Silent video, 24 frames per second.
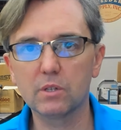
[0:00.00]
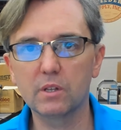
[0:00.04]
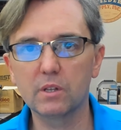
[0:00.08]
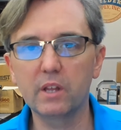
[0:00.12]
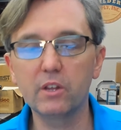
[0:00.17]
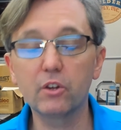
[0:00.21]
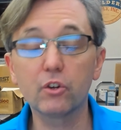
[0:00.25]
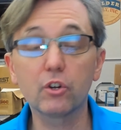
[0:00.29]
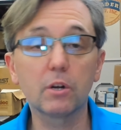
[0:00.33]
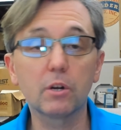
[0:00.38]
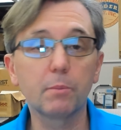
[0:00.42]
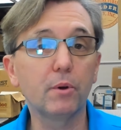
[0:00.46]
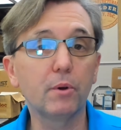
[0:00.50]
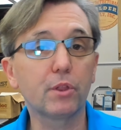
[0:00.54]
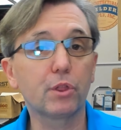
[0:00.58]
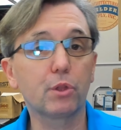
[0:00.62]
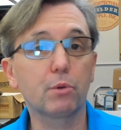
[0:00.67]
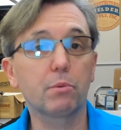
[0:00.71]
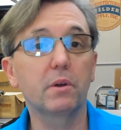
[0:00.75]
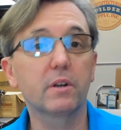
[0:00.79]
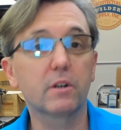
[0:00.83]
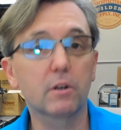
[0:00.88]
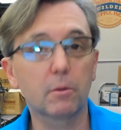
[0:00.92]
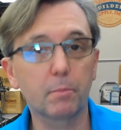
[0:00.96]
and then you're going to put
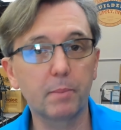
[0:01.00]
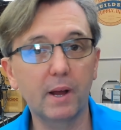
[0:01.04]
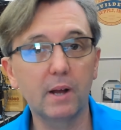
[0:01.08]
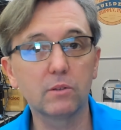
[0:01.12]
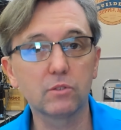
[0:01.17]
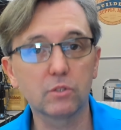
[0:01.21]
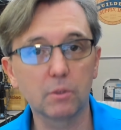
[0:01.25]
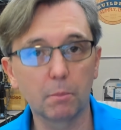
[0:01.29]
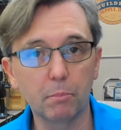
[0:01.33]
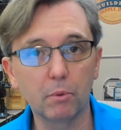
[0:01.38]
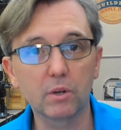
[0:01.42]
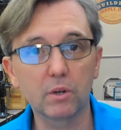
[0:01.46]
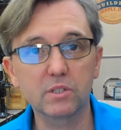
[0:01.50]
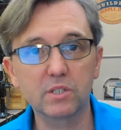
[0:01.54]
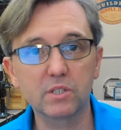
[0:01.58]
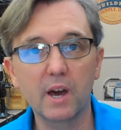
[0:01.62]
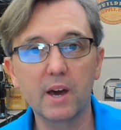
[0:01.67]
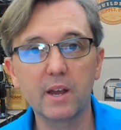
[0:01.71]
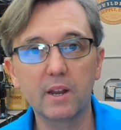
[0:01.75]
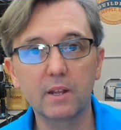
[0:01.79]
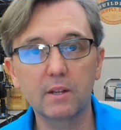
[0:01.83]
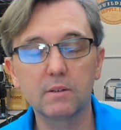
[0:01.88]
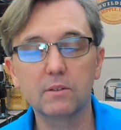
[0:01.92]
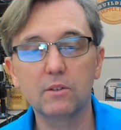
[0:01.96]
300 pounds of books
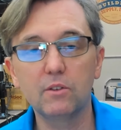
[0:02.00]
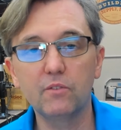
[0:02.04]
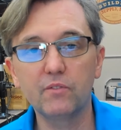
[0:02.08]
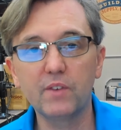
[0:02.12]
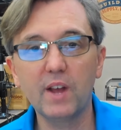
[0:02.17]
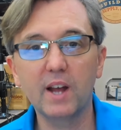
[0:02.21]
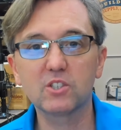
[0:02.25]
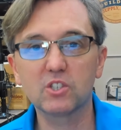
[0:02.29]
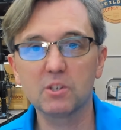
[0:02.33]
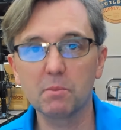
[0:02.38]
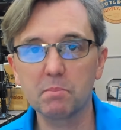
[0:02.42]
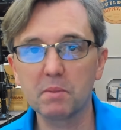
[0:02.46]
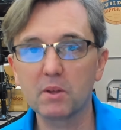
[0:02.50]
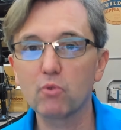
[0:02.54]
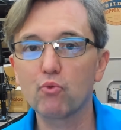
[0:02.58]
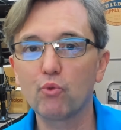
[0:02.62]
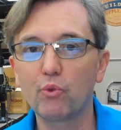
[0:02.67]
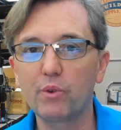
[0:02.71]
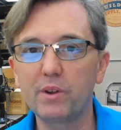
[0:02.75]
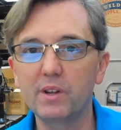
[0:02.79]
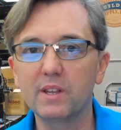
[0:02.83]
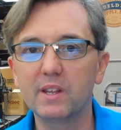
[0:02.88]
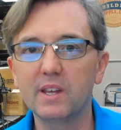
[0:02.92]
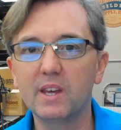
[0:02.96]
on it, you've got something
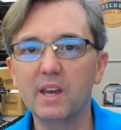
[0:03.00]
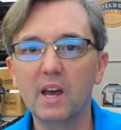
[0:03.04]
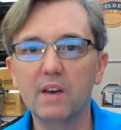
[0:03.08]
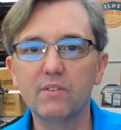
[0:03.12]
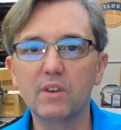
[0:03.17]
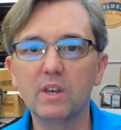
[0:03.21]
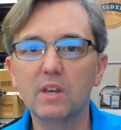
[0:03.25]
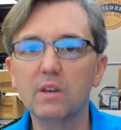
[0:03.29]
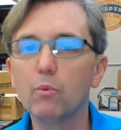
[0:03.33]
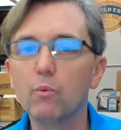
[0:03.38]
really heavy.